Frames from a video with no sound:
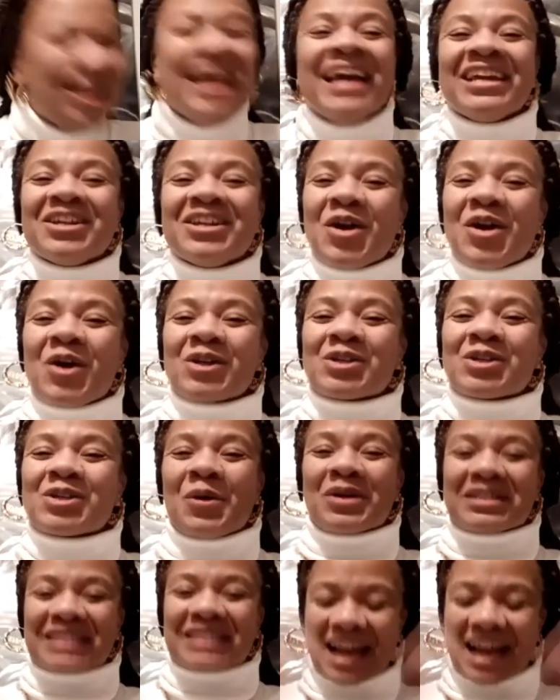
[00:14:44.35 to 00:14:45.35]
You know, so
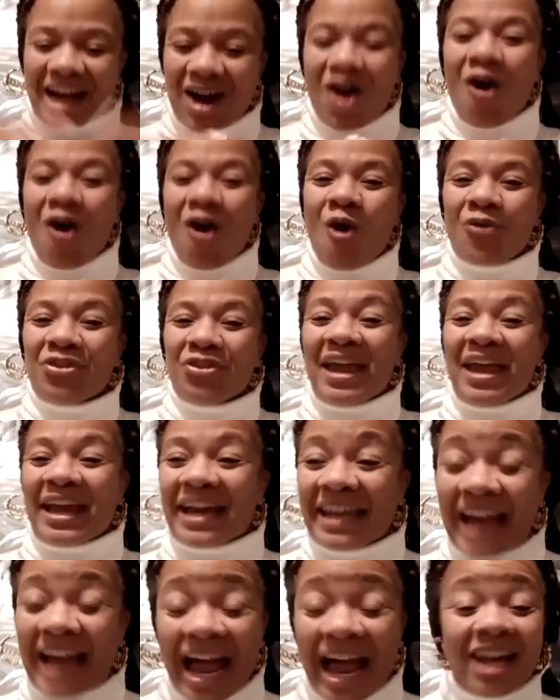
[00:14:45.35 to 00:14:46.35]
it's like a whole thing.
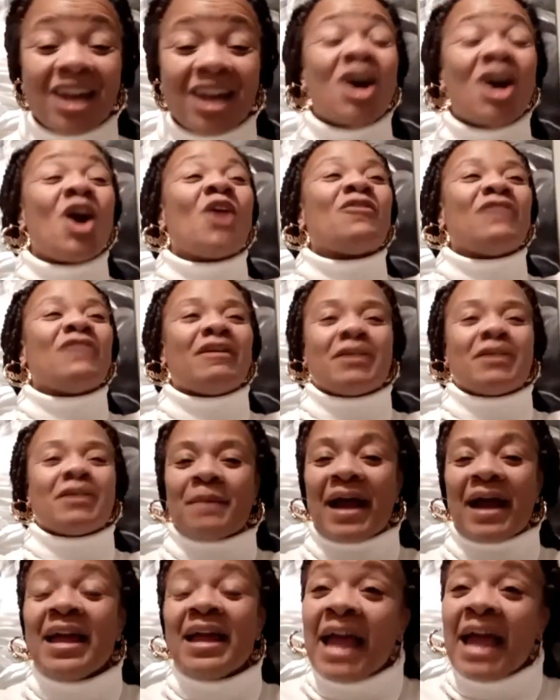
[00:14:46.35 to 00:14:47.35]
And I love
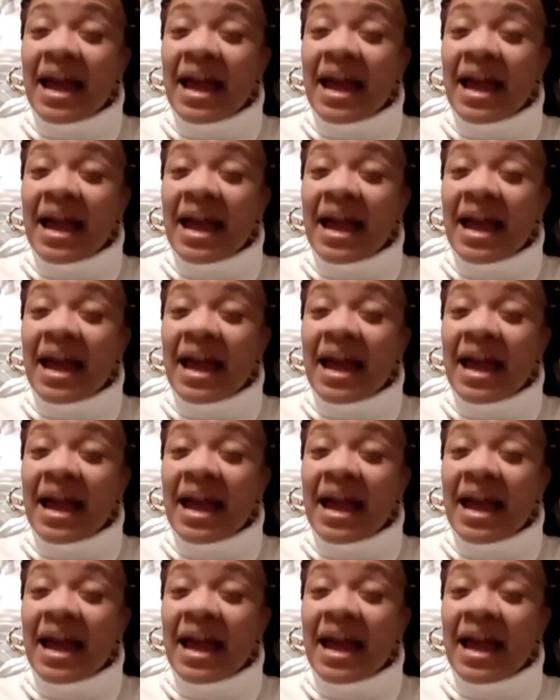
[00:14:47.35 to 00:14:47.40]
everybody.